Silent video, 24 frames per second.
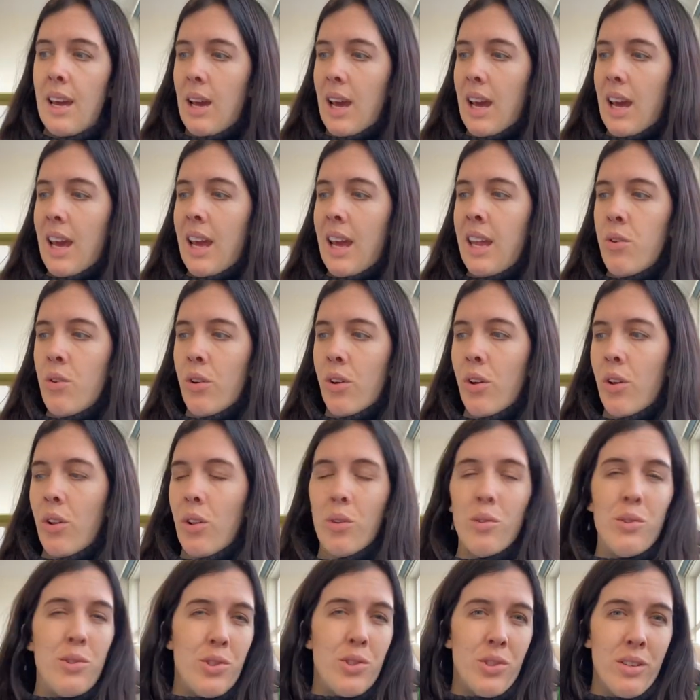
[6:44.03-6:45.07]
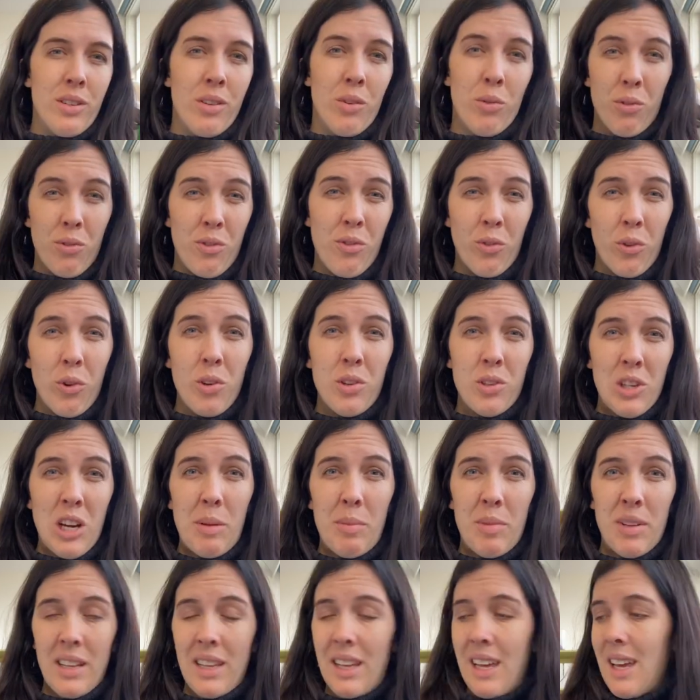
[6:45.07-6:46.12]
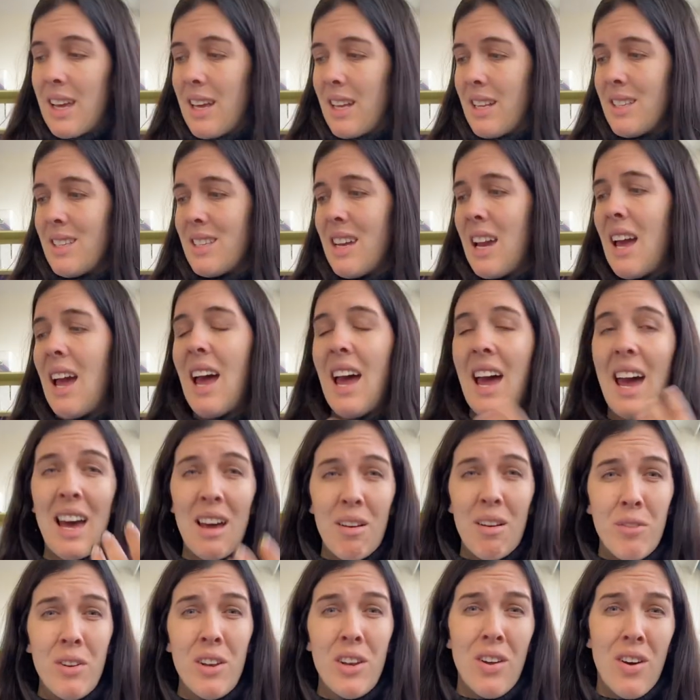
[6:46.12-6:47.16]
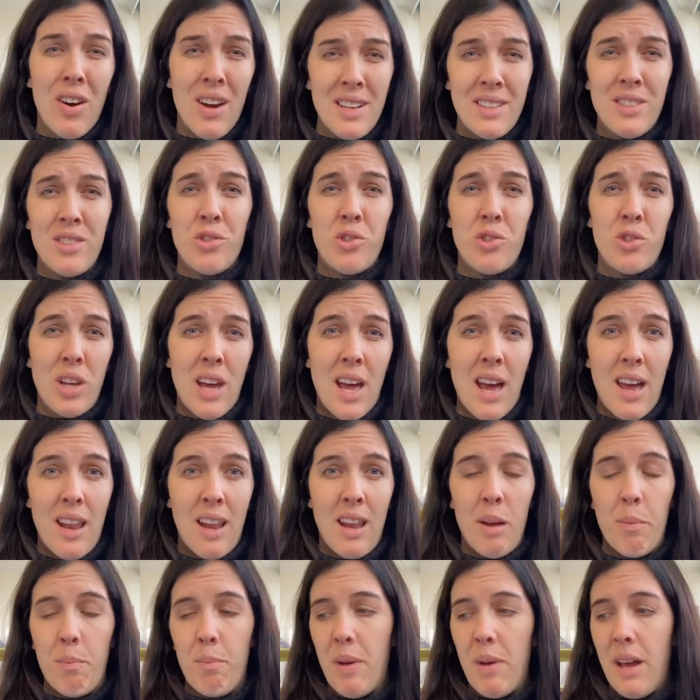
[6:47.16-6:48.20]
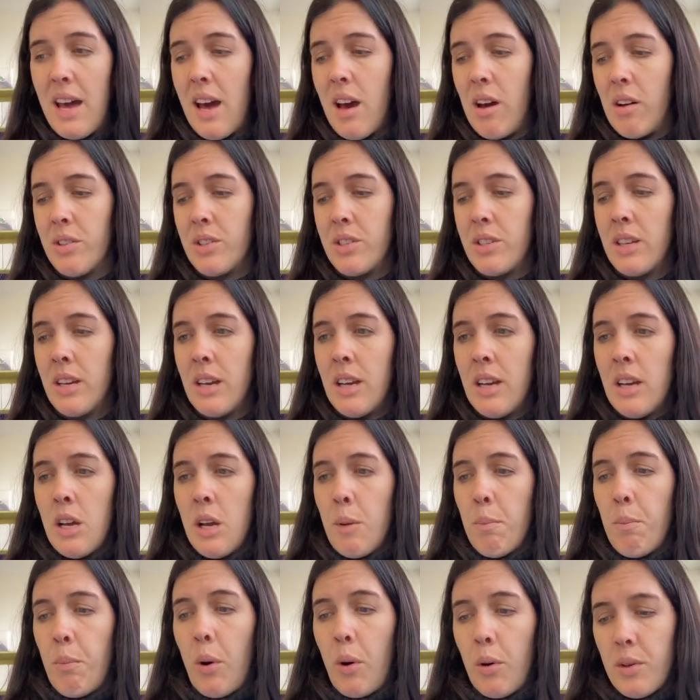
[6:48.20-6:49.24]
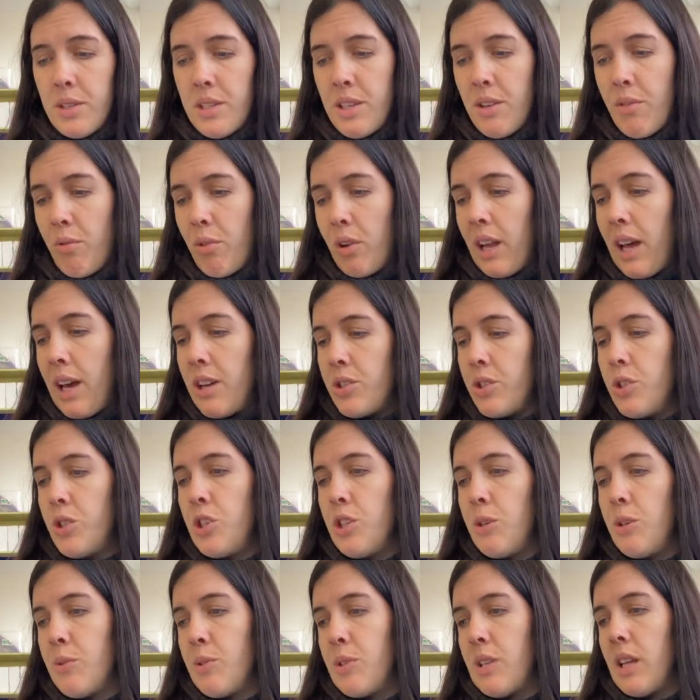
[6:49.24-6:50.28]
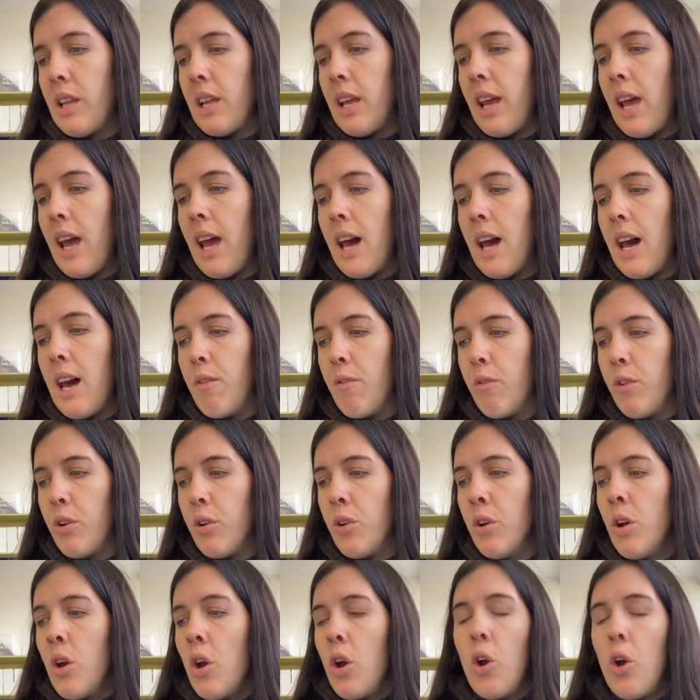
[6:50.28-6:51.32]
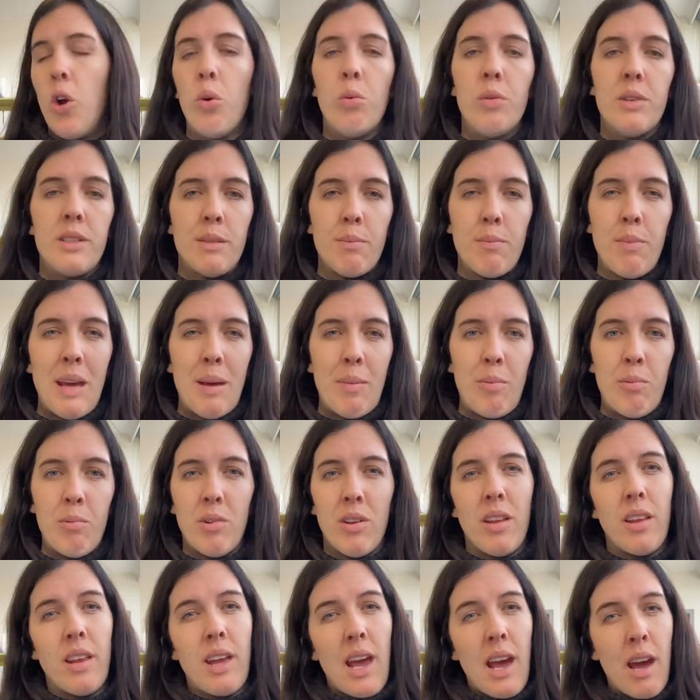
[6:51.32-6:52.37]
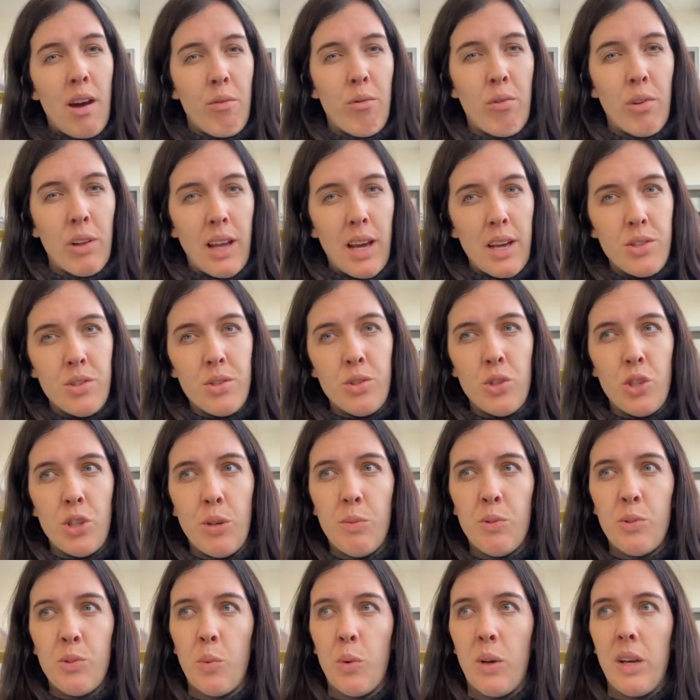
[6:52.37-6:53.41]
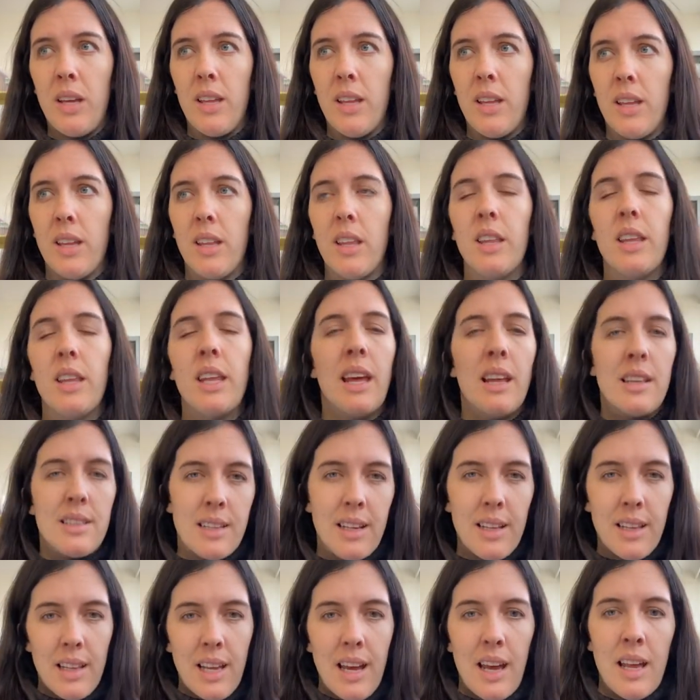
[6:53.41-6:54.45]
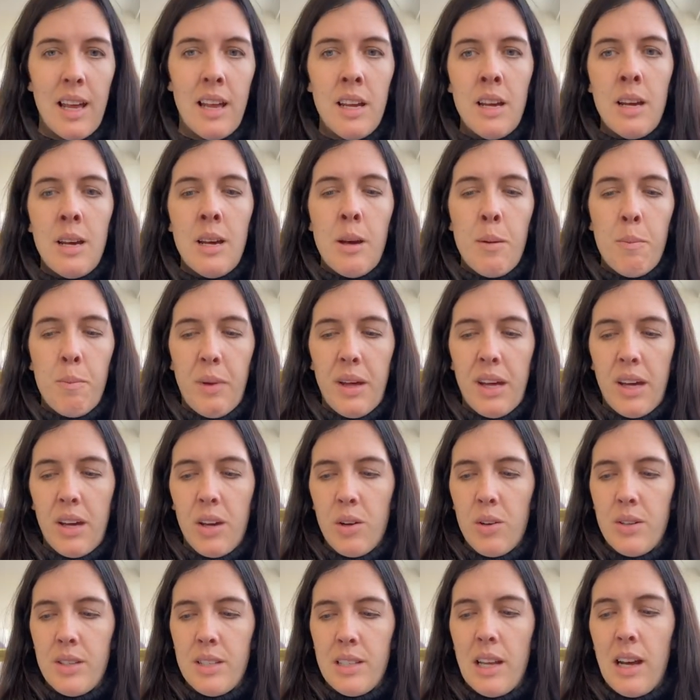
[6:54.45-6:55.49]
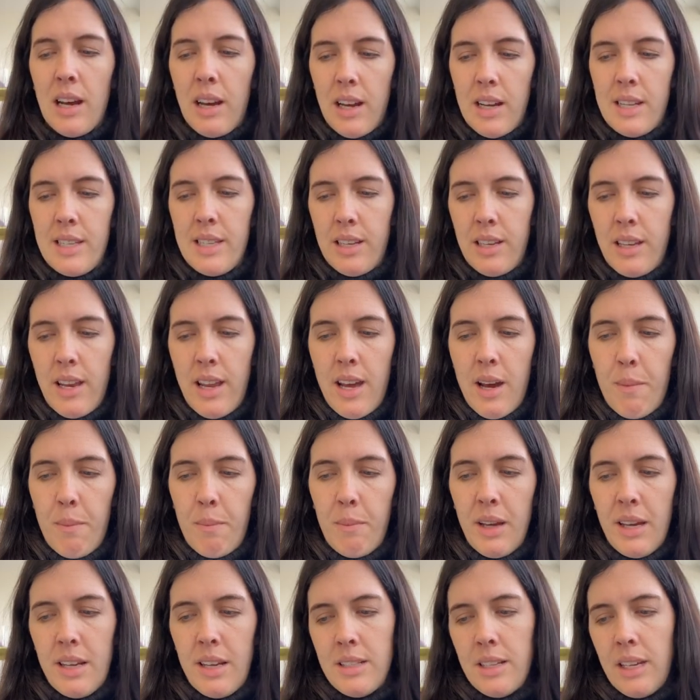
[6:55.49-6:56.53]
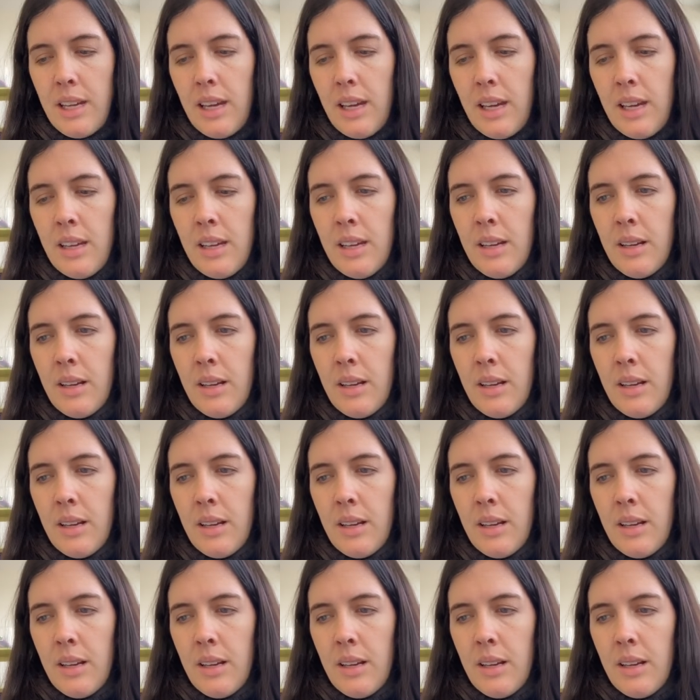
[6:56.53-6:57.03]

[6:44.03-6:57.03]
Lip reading: in your conclusion, or if you've got time at the end, have a nice chat about positive relationships that they have, and who are some people that they have relationships with, and things like that. Because like I said in our meeting,